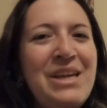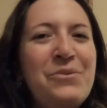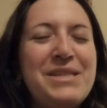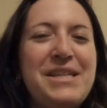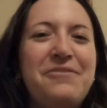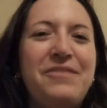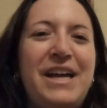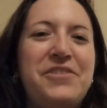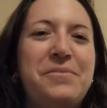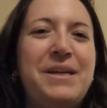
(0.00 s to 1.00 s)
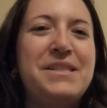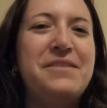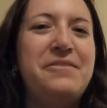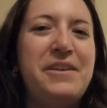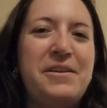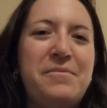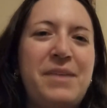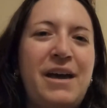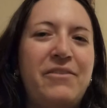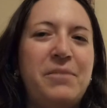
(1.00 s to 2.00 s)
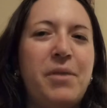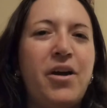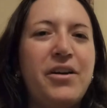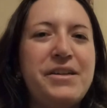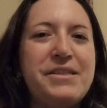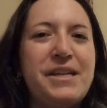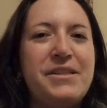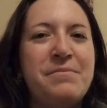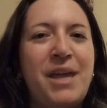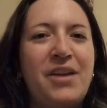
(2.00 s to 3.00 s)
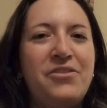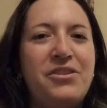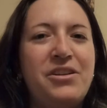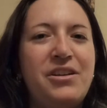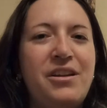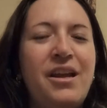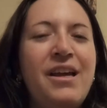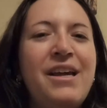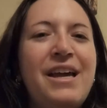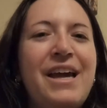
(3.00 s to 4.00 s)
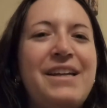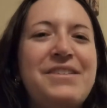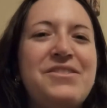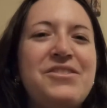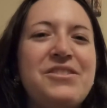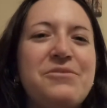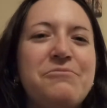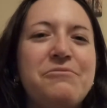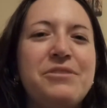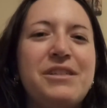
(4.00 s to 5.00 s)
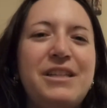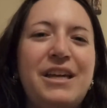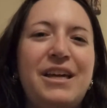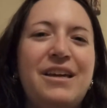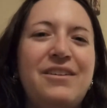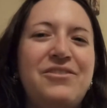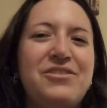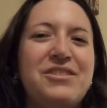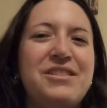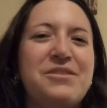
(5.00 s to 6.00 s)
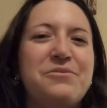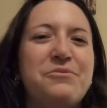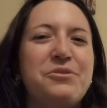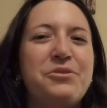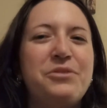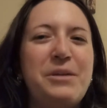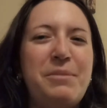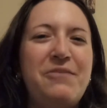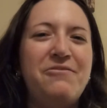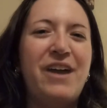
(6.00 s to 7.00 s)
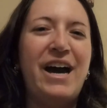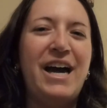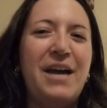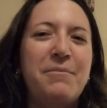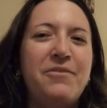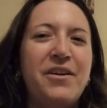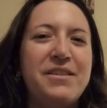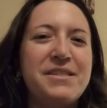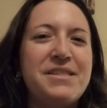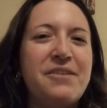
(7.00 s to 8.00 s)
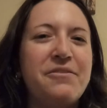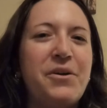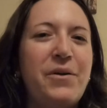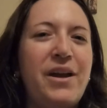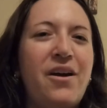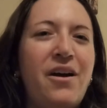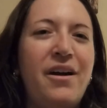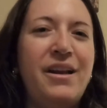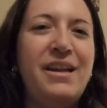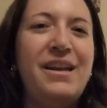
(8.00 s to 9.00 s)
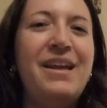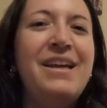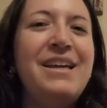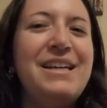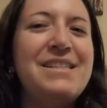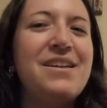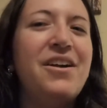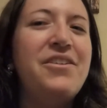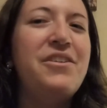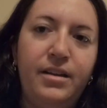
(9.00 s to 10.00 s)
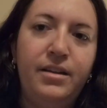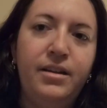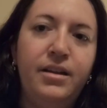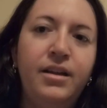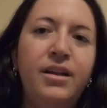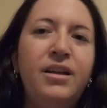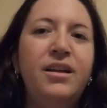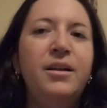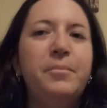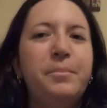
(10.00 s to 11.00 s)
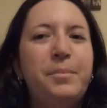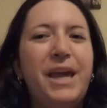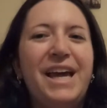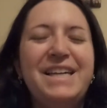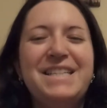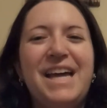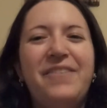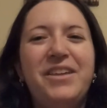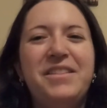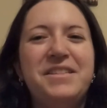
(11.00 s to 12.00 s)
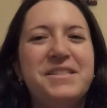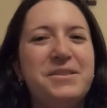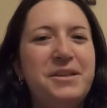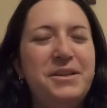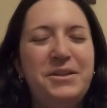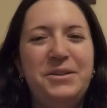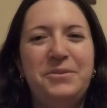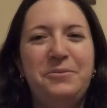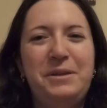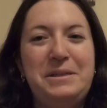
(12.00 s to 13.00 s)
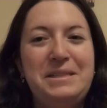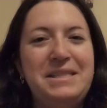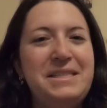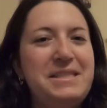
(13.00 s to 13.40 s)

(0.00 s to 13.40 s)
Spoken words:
we see flashbacks of him having parties at his mansion, and it's just really just this creepy vibe of all this stuff going on, and it's hard to... But yeah, he's having this weird